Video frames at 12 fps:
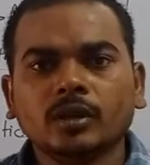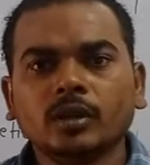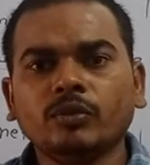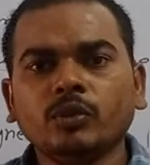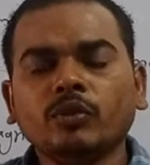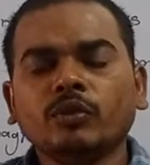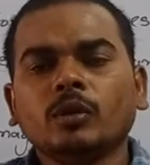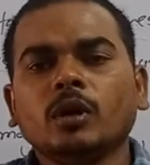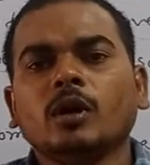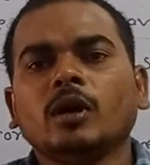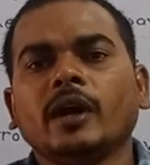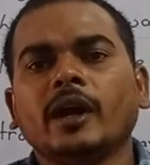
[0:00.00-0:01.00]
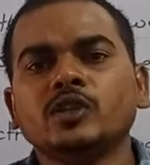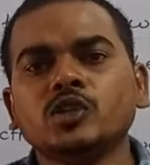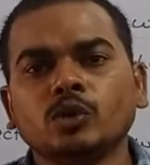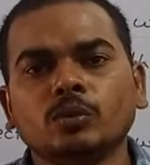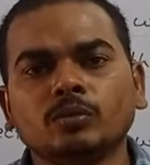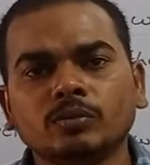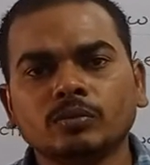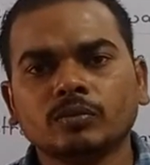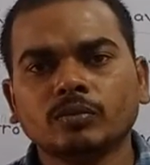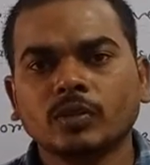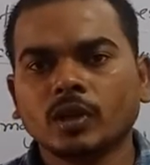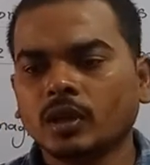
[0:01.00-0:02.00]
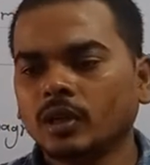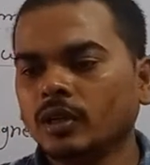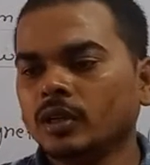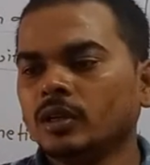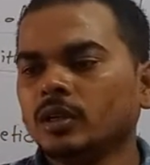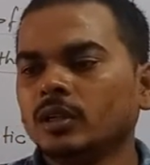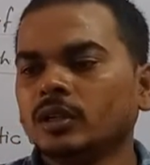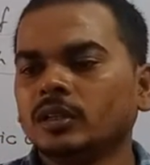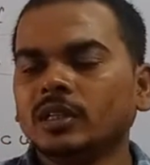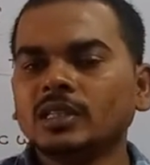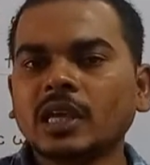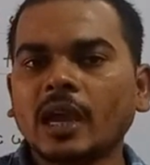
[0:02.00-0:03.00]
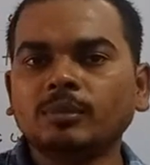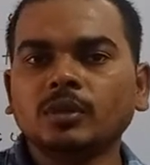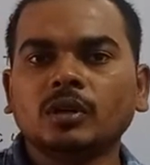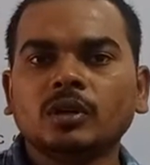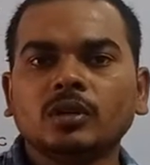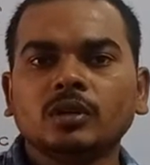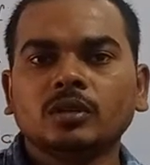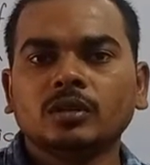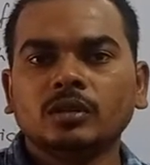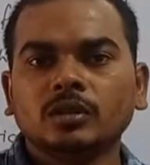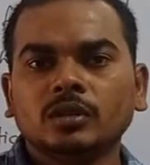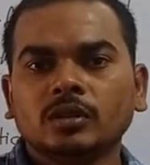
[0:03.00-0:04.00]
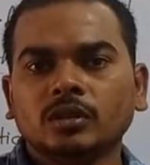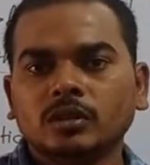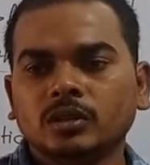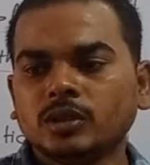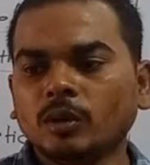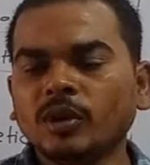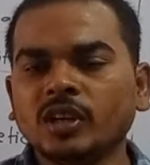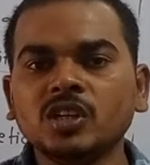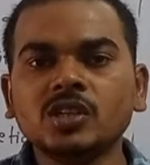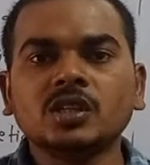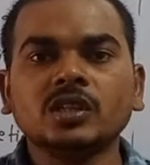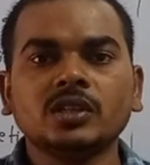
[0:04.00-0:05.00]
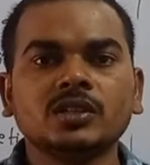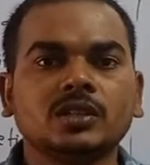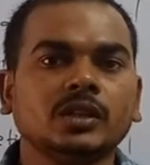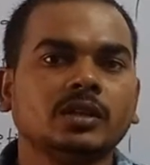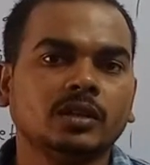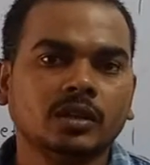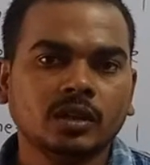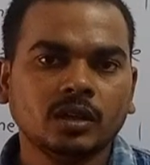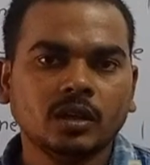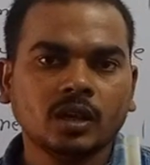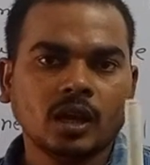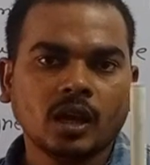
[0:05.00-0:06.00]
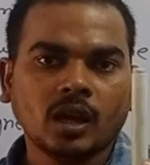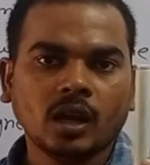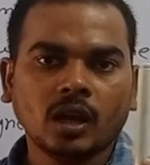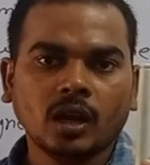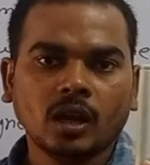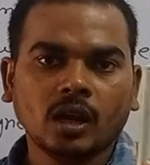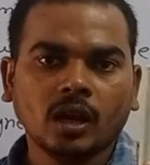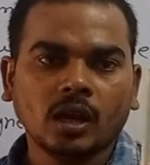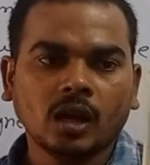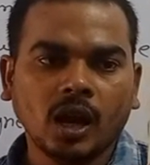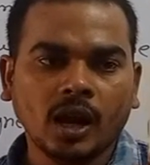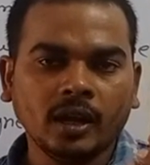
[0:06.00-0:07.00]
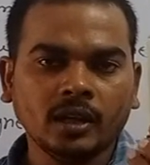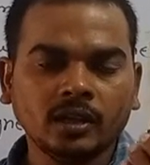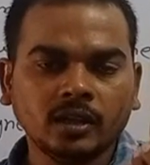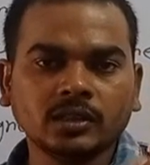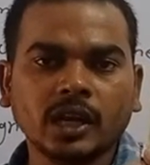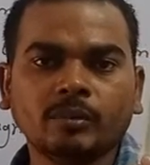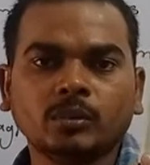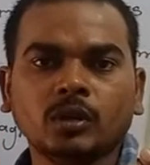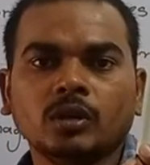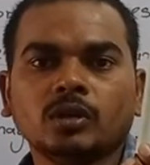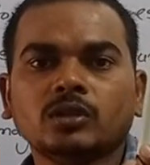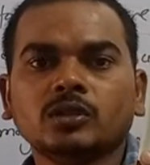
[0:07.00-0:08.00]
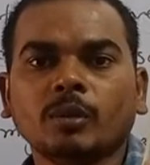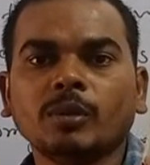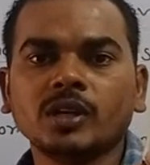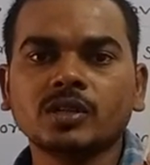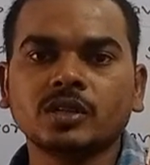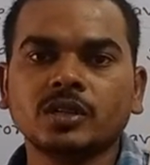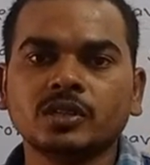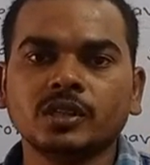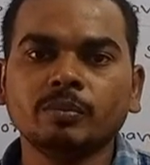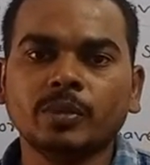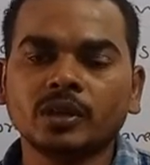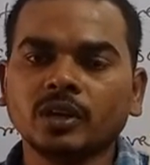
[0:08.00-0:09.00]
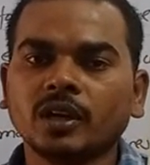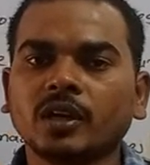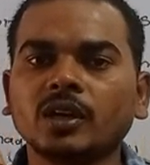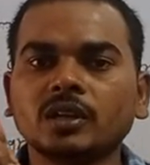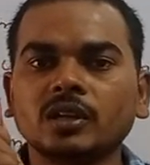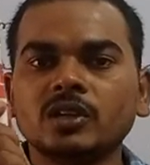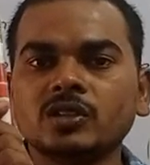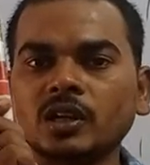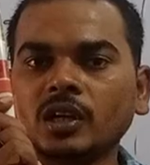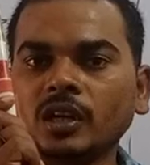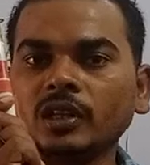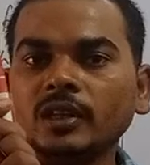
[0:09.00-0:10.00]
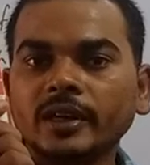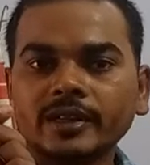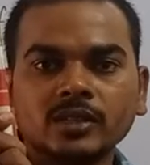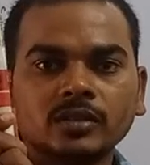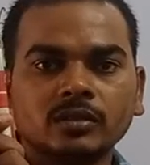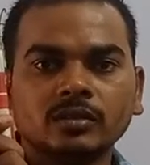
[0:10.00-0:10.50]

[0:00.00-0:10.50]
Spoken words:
if you assume this had some heat energy and this had some heat energy, but the heat energy in this